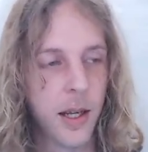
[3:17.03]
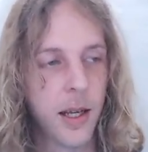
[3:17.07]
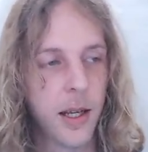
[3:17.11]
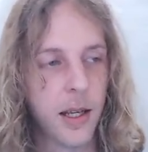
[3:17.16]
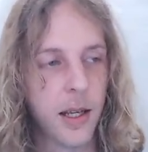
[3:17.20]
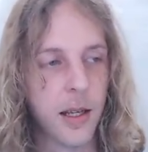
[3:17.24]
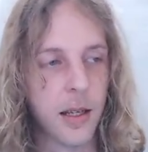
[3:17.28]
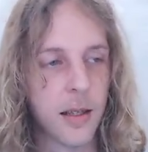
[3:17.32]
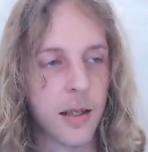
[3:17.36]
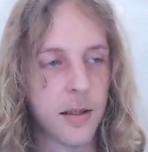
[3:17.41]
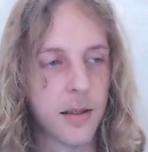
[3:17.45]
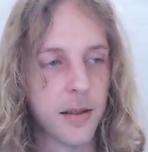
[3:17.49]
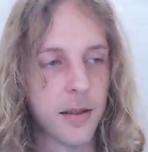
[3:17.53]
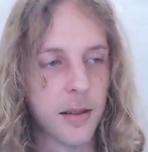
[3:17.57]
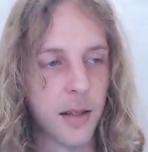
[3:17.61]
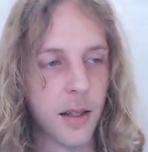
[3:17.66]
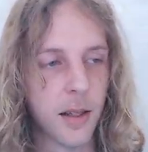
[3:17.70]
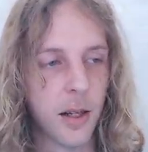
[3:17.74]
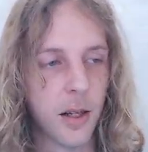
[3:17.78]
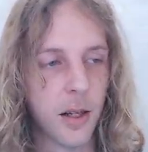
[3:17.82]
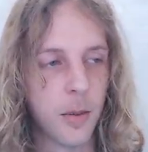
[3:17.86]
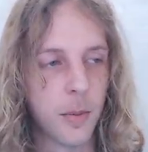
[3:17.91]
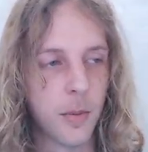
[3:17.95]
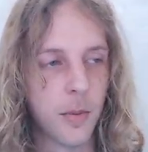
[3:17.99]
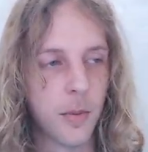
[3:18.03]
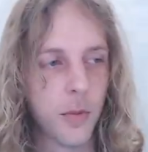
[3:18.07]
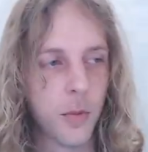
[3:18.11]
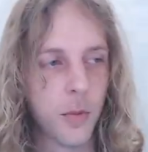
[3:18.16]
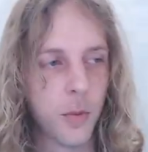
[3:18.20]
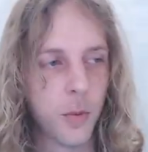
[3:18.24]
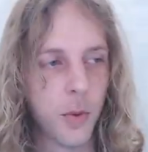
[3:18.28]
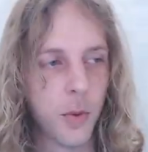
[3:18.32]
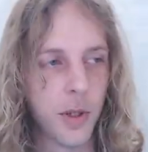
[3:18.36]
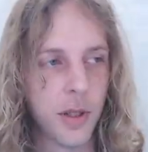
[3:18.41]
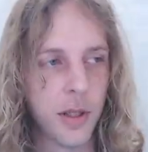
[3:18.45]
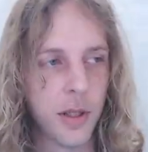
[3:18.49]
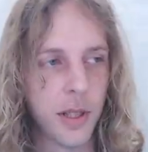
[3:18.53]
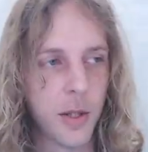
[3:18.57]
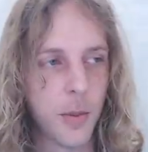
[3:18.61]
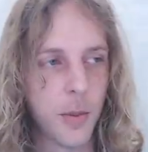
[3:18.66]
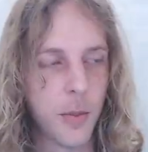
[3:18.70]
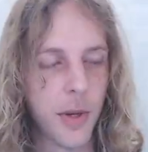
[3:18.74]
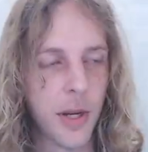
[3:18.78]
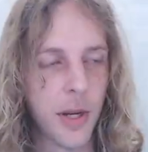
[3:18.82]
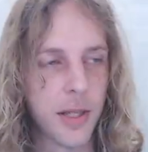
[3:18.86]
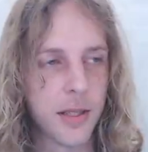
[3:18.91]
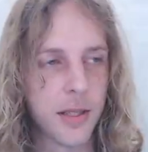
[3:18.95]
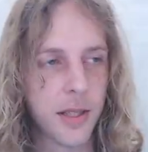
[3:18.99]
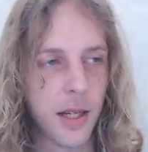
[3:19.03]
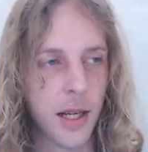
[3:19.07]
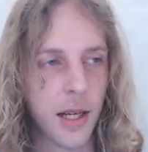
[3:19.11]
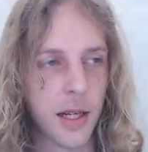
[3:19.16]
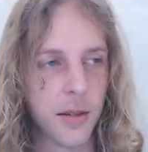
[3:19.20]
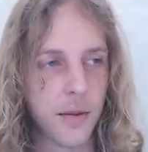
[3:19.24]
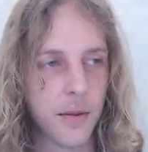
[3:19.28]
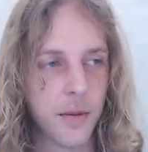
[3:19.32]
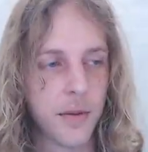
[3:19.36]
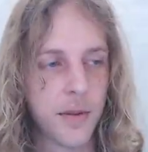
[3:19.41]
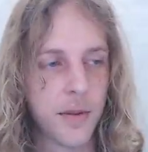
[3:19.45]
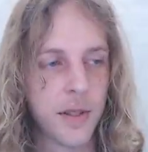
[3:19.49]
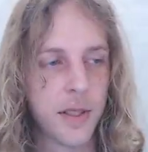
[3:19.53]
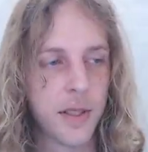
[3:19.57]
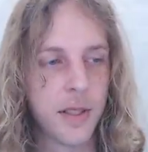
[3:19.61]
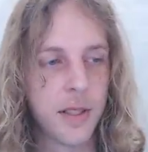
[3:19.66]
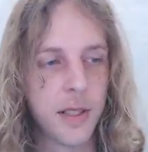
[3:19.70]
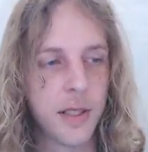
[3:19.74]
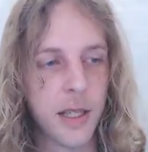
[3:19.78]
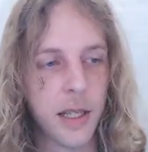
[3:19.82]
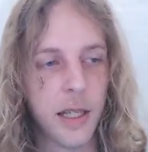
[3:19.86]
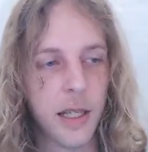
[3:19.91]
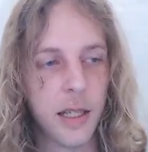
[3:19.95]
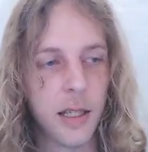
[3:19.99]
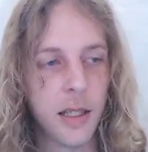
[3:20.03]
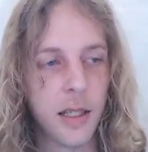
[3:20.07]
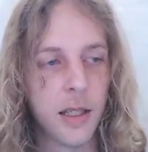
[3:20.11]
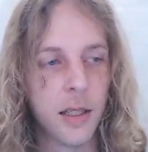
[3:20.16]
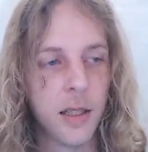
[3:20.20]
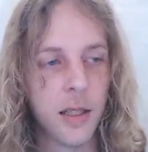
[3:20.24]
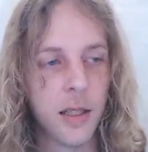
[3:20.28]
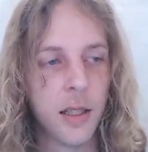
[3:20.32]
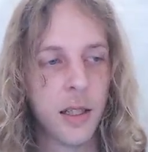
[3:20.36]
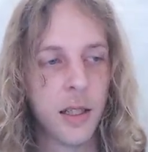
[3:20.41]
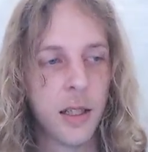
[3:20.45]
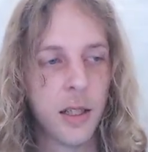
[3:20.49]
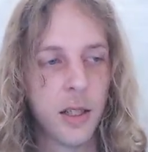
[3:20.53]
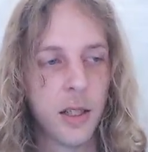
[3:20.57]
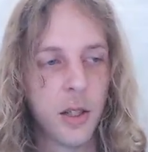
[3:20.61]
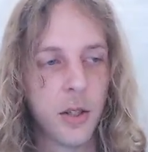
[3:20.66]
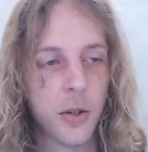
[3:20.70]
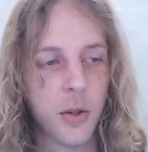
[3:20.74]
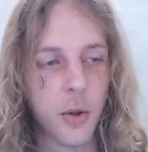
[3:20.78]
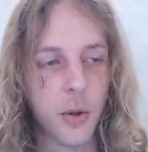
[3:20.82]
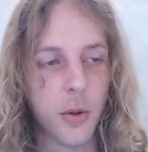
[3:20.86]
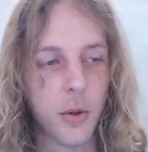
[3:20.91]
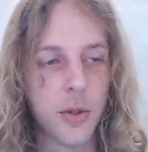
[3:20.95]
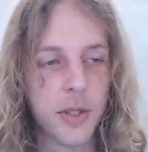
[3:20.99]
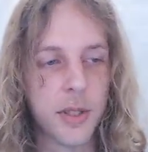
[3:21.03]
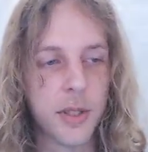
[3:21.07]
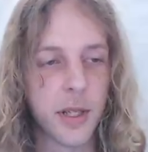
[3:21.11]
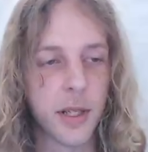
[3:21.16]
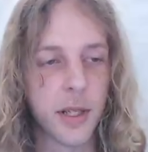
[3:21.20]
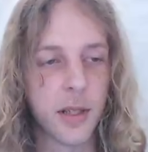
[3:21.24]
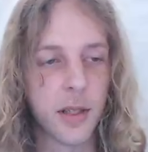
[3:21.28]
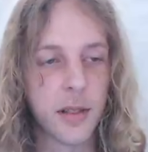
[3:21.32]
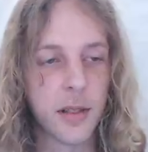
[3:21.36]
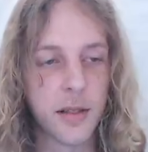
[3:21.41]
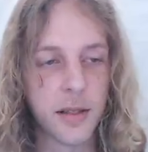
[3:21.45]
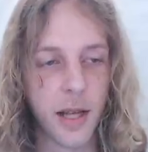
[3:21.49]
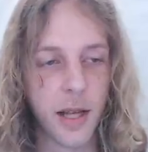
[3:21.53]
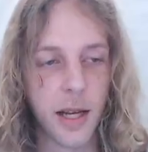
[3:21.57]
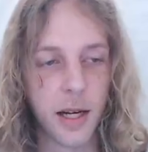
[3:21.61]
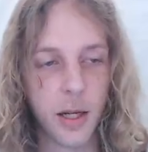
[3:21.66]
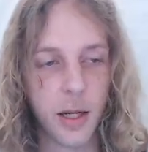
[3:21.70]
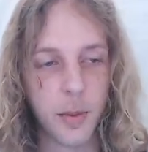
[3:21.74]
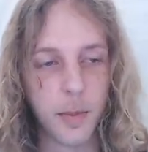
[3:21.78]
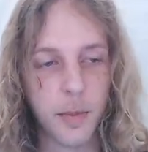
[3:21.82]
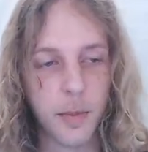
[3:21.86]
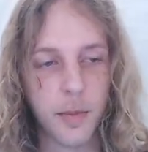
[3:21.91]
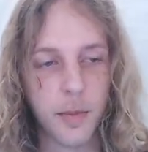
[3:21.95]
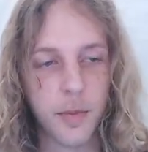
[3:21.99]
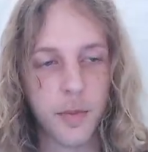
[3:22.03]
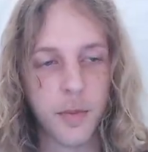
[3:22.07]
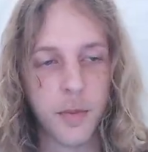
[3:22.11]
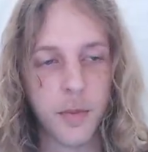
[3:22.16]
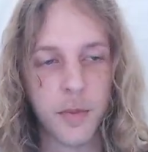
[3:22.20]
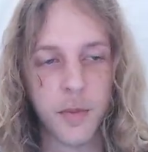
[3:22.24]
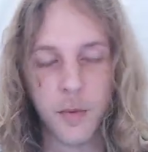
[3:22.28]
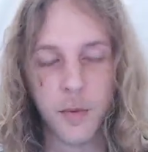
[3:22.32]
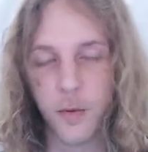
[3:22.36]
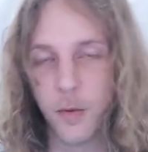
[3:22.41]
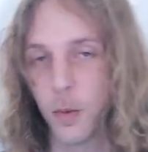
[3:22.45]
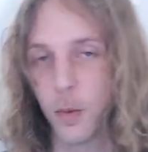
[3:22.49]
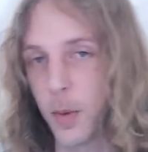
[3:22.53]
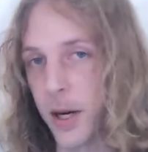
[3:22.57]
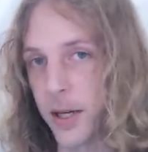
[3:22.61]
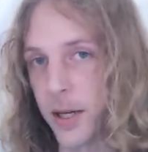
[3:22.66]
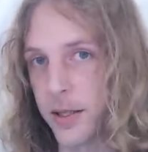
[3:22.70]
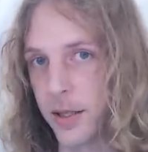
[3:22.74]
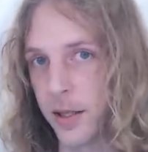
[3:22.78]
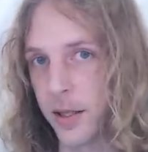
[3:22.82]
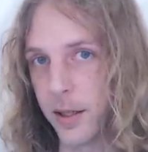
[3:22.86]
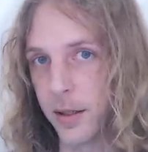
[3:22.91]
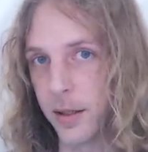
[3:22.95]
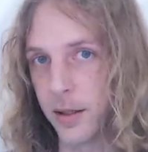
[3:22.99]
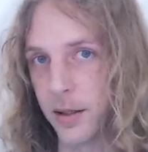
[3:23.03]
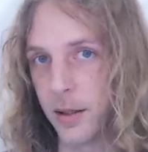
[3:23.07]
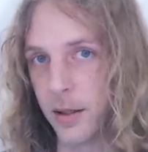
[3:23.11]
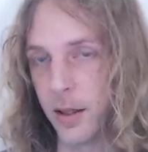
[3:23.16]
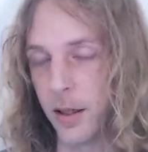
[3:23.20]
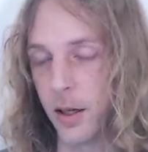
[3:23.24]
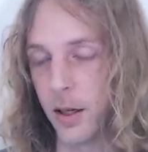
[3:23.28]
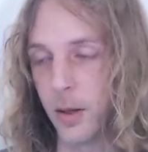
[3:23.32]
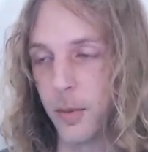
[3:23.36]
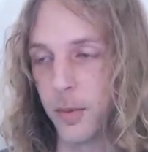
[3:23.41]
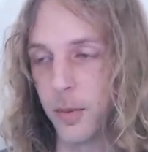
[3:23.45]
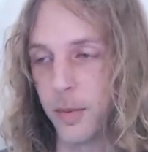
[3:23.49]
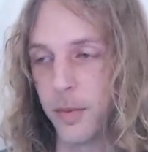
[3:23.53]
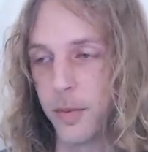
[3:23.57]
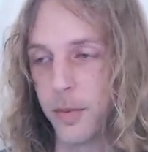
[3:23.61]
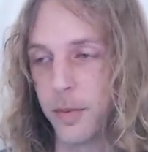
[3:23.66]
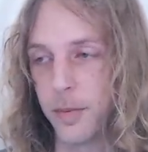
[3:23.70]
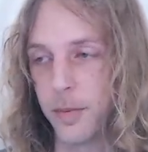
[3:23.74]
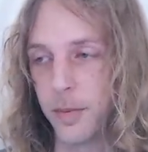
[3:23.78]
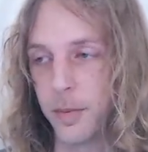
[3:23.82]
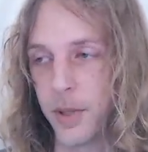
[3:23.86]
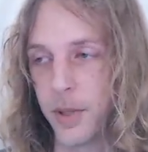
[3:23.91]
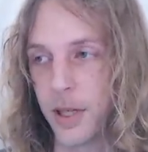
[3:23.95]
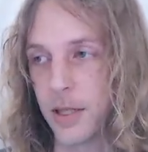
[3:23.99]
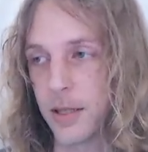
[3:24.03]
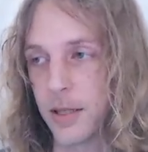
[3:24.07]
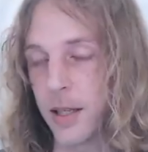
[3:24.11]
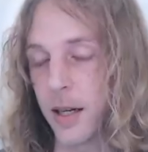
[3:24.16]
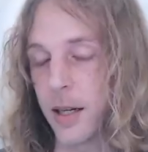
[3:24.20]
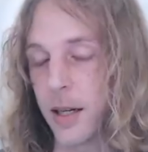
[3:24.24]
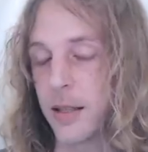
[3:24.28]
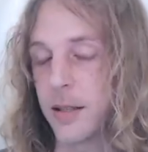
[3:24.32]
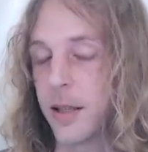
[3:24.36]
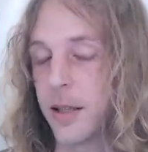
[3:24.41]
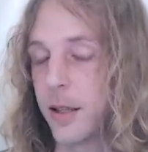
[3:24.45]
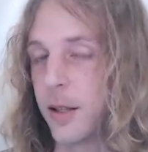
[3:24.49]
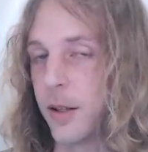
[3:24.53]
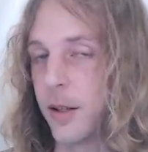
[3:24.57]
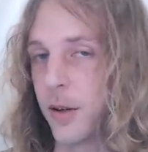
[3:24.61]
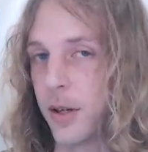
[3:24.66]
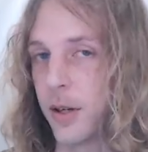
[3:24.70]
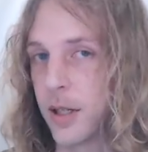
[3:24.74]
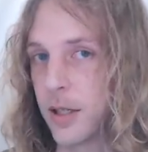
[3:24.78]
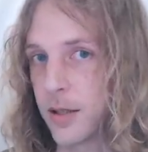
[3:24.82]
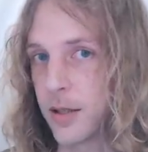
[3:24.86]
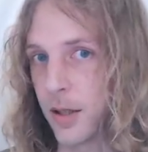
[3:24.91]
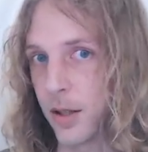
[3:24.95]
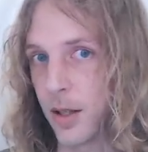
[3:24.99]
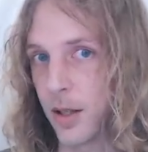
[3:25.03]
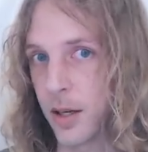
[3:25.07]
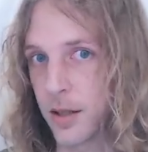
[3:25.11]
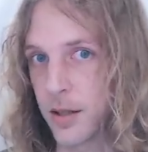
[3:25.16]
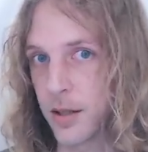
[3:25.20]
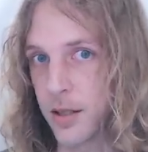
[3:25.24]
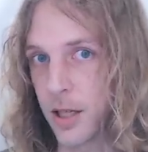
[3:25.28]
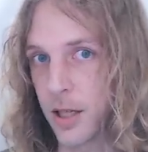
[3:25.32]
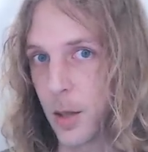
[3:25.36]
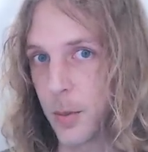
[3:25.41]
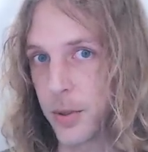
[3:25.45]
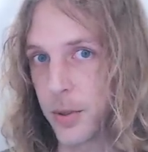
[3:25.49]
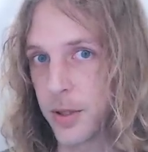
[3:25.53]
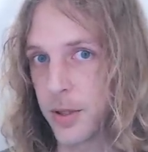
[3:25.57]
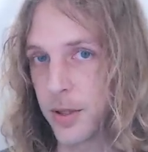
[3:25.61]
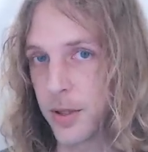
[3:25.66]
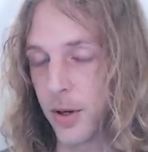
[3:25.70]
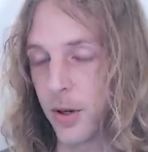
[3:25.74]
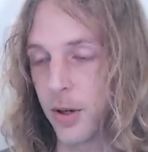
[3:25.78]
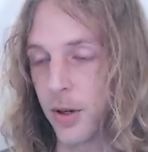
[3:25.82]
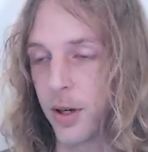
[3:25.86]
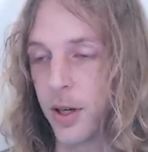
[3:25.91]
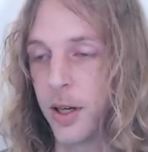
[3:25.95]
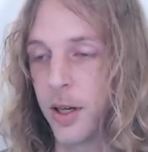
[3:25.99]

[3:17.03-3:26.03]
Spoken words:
is really the best kind of city cruising setup for my city. Because like I said, there is a lot of stop and start.